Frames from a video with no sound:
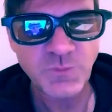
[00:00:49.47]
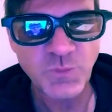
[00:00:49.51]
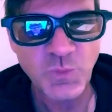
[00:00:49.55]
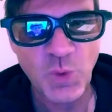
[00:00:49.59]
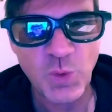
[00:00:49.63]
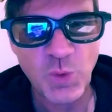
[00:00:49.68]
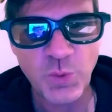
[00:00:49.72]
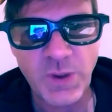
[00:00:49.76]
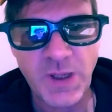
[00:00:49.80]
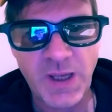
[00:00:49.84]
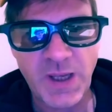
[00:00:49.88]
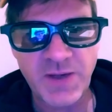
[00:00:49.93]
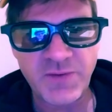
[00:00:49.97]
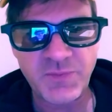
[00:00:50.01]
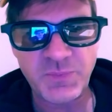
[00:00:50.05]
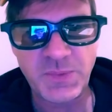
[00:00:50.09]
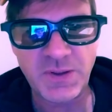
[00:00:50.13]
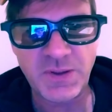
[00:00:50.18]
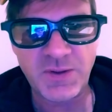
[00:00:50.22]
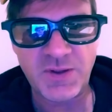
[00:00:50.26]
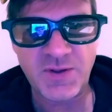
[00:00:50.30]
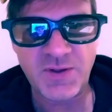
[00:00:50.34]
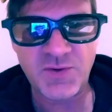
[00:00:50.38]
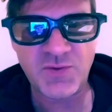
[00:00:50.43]
who gave
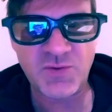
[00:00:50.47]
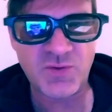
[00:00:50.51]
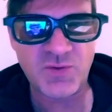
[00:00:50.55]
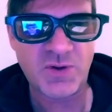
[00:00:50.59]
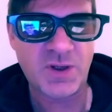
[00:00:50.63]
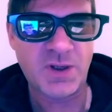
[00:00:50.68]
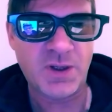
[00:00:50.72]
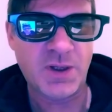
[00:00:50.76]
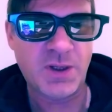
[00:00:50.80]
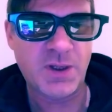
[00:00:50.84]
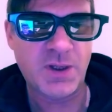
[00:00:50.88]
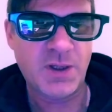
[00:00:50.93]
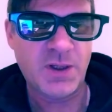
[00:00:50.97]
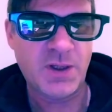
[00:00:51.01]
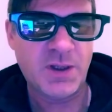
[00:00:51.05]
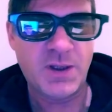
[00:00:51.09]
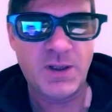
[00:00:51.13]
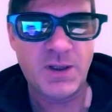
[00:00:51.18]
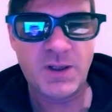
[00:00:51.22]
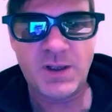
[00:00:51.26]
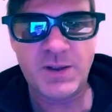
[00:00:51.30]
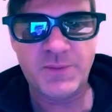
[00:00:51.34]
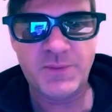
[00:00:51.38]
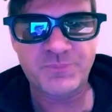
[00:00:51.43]
me this
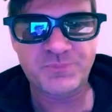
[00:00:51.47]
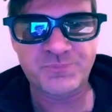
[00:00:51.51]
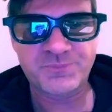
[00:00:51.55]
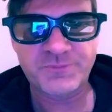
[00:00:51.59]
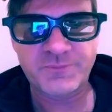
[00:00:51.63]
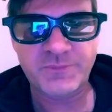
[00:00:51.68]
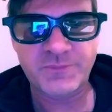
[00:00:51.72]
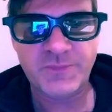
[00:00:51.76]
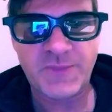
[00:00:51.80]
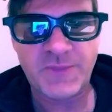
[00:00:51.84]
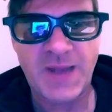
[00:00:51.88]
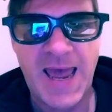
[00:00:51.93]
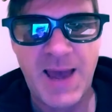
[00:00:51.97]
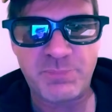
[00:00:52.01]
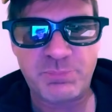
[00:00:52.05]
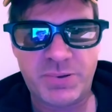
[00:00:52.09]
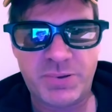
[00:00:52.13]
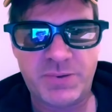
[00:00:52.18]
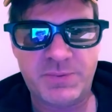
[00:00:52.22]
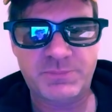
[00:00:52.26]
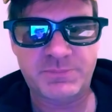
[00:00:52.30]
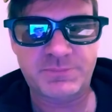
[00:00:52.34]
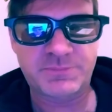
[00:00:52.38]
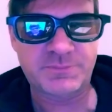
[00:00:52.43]
app,
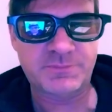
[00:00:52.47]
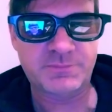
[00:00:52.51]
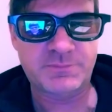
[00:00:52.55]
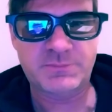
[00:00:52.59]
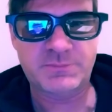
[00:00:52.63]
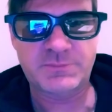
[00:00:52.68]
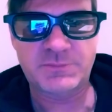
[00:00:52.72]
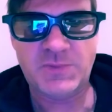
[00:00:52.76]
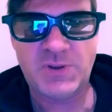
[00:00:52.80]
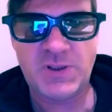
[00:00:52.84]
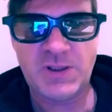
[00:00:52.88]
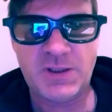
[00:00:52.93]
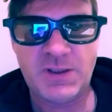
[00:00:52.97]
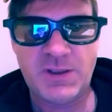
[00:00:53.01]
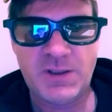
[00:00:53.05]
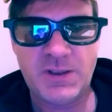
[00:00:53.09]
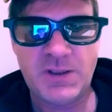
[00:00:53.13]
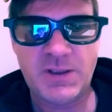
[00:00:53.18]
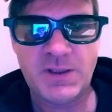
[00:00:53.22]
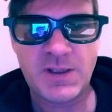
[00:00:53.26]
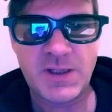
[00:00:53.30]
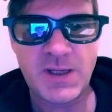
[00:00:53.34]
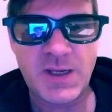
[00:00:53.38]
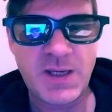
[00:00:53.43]

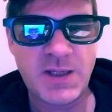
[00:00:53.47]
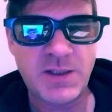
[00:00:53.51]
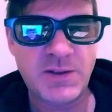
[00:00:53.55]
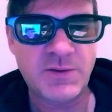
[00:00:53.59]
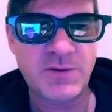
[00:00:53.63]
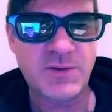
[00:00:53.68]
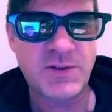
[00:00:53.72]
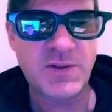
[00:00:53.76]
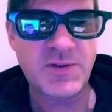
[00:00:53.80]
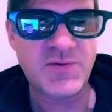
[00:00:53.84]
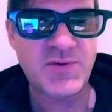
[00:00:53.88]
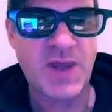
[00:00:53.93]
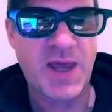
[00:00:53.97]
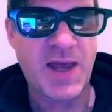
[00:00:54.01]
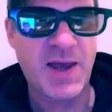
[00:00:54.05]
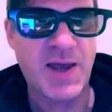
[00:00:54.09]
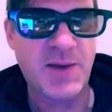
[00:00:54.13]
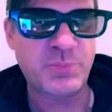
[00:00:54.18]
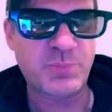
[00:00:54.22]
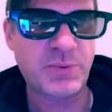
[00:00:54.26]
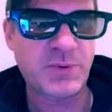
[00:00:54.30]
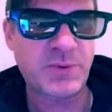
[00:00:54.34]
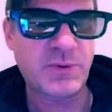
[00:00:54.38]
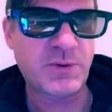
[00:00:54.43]
and this
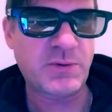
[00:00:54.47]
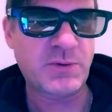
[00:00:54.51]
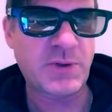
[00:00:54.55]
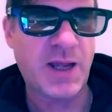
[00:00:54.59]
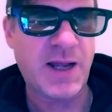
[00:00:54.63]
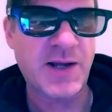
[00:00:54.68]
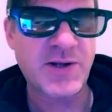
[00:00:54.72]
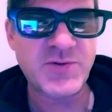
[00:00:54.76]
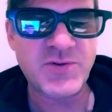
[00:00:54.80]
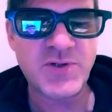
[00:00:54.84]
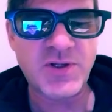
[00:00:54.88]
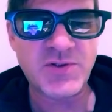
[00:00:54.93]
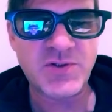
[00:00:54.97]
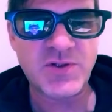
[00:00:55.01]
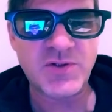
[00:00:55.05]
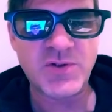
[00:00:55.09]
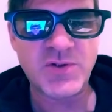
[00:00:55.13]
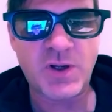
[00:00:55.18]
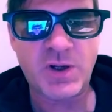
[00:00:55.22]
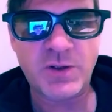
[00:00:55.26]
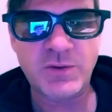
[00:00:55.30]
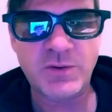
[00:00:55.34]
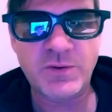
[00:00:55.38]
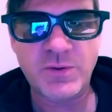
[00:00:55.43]
app accesses
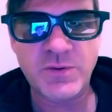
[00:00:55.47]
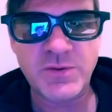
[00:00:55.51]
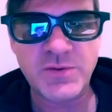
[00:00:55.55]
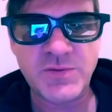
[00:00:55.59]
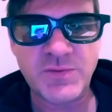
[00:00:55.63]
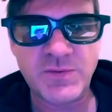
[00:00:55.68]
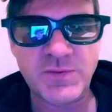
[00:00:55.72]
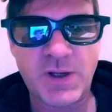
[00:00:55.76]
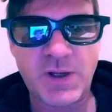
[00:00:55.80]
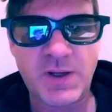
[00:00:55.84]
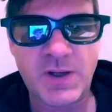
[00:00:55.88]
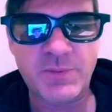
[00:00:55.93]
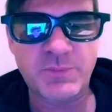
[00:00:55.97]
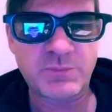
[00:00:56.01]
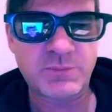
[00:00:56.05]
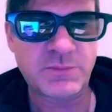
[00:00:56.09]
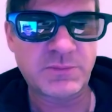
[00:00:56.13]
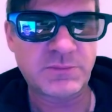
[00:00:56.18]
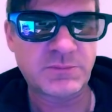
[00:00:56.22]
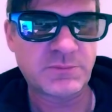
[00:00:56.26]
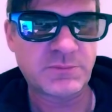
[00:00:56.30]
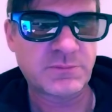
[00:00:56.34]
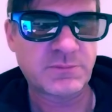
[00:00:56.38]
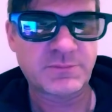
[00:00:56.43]
all those
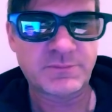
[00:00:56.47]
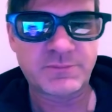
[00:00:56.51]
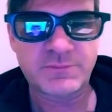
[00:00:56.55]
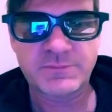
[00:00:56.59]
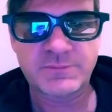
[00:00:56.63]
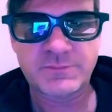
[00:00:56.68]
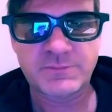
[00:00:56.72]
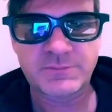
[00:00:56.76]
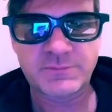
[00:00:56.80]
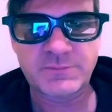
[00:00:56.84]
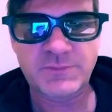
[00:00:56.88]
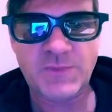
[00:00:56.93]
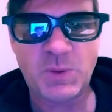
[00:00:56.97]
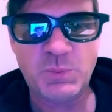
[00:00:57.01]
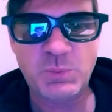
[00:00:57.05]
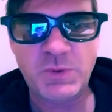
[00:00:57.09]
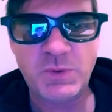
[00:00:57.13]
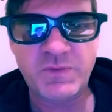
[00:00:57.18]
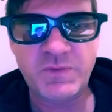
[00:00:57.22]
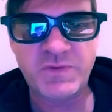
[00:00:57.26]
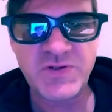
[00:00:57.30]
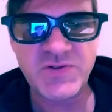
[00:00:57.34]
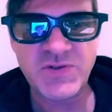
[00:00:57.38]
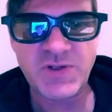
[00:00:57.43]

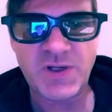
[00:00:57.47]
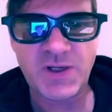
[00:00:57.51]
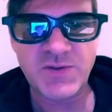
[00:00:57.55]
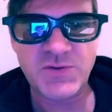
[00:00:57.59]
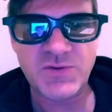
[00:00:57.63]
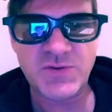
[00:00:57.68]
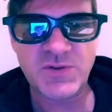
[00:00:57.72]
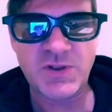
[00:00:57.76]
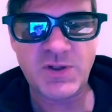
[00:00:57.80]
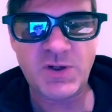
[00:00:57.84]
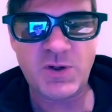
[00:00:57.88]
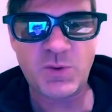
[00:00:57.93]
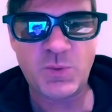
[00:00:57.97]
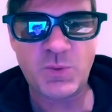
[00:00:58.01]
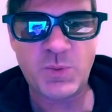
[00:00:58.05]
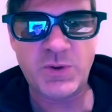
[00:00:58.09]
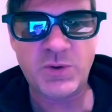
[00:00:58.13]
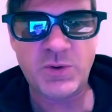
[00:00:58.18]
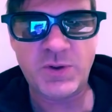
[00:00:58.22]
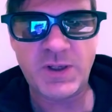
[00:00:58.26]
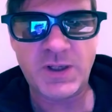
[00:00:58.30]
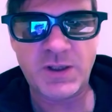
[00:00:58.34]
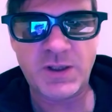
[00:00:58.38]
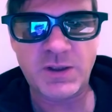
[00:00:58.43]
movie sites, where
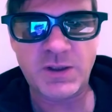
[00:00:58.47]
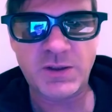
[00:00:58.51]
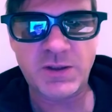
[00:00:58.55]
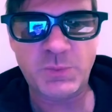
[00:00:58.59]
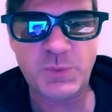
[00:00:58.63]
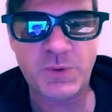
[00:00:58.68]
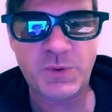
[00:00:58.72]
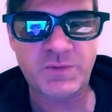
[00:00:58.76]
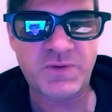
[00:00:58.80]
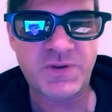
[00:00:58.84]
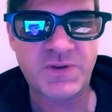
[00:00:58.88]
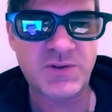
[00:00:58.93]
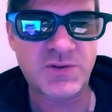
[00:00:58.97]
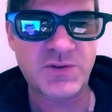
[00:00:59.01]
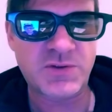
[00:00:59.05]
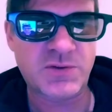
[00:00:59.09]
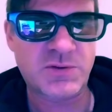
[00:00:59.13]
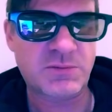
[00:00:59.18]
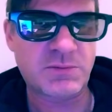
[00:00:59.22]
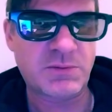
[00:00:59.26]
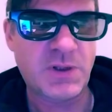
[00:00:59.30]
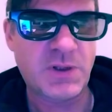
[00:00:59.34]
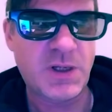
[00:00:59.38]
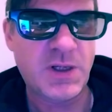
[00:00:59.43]
you can get all the
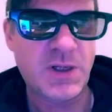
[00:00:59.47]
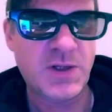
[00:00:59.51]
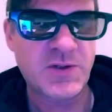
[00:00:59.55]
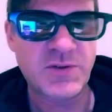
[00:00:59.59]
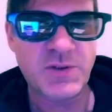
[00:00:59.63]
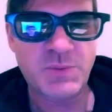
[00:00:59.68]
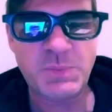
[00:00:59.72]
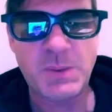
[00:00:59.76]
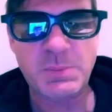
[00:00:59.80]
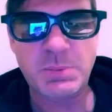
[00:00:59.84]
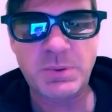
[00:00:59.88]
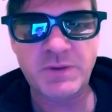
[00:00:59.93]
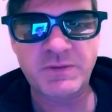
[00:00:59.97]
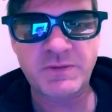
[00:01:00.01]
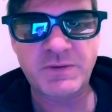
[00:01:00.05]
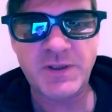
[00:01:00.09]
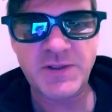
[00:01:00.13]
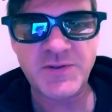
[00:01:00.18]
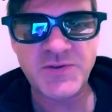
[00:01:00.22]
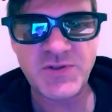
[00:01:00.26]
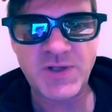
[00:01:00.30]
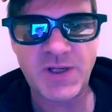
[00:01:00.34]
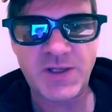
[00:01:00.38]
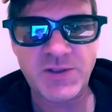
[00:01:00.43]
movies. Some people have
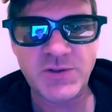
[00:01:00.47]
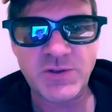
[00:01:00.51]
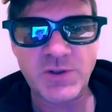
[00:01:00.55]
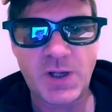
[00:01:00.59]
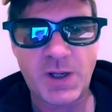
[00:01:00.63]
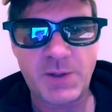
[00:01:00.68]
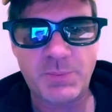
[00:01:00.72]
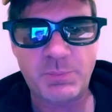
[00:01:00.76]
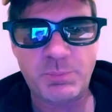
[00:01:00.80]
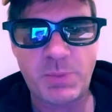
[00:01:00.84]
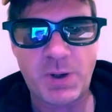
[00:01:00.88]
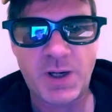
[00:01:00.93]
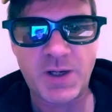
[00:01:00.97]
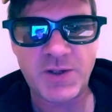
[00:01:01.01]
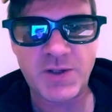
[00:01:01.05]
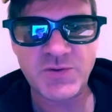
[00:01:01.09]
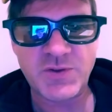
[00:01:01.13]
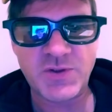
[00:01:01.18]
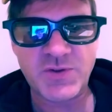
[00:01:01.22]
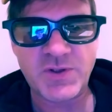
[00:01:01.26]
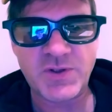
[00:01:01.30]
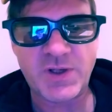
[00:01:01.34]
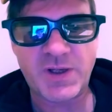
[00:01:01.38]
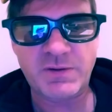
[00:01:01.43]
got set-top
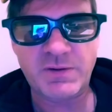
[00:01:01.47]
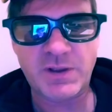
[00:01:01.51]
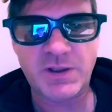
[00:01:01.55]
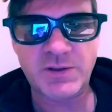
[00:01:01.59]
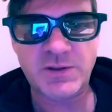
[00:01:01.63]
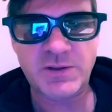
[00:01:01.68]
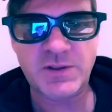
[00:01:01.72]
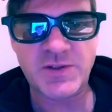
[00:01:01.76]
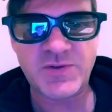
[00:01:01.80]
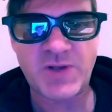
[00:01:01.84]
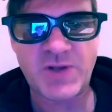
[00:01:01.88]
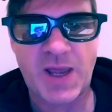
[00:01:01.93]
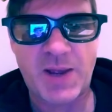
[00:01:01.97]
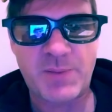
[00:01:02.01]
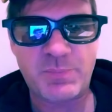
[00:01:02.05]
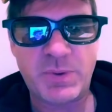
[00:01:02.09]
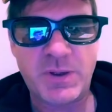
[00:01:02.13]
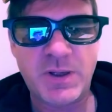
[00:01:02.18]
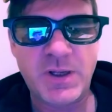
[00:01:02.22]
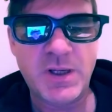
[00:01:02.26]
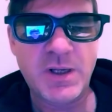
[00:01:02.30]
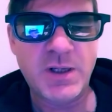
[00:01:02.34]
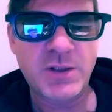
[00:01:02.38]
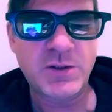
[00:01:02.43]
boxes. I got this app
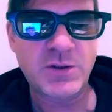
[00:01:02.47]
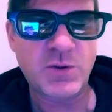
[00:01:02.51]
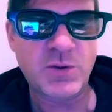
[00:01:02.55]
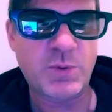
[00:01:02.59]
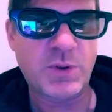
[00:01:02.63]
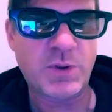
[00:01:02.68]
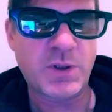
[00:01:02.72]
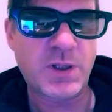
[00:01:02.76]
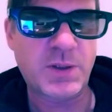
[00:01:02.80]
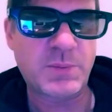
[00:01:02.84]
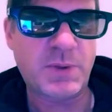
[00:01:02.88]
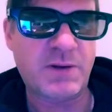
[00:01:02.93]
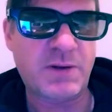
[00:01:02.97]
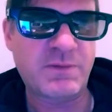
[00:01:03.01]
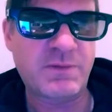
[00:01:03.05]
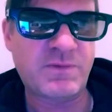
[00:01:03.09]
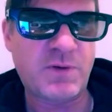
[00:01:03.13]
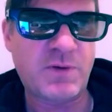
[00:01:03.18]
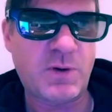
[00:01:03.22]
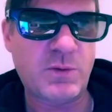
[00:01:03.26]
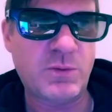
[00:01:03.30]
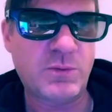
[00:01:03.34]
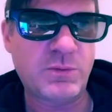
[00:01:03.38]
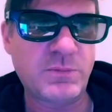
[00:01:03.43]
to run on my
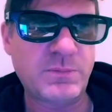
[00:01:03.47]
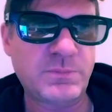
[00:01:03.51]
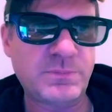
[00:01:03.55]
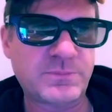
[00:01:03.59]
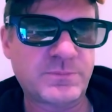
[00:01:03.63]
phone,